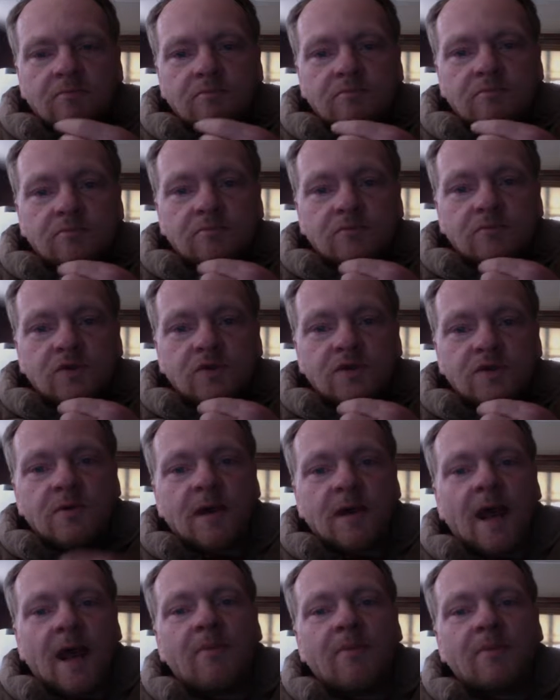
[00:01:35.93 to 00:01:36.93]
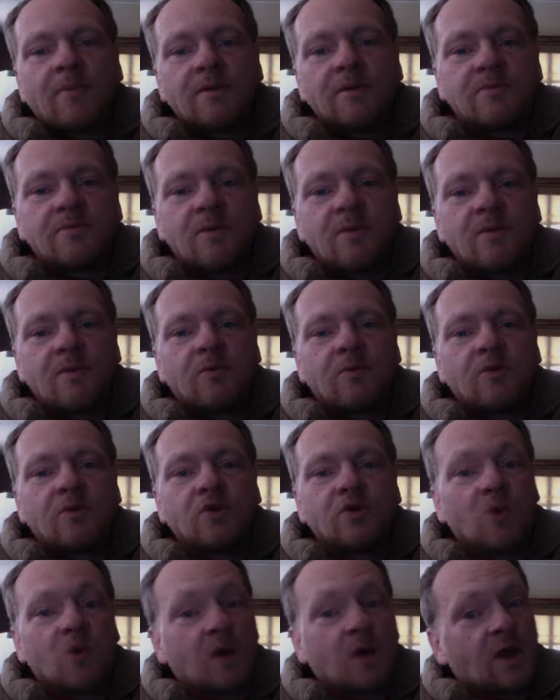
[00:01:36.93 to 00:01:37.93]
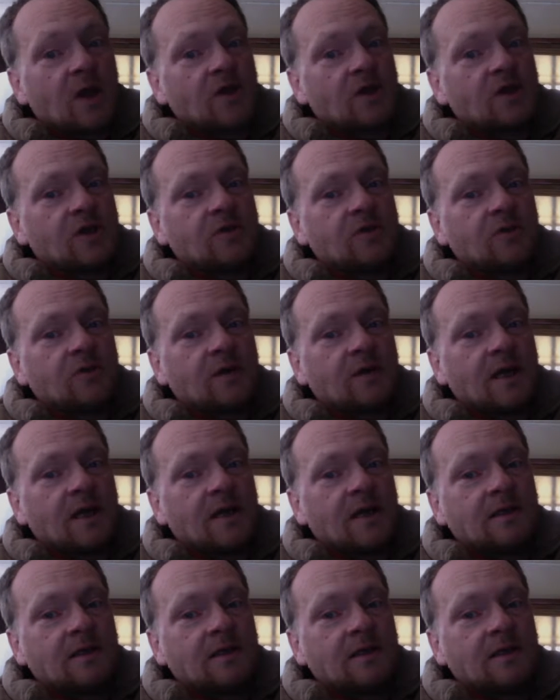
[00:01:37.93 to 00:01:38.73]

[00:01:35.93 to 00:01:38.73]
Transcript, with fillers: we'll see what happens. Maybe we'll do another Q&A.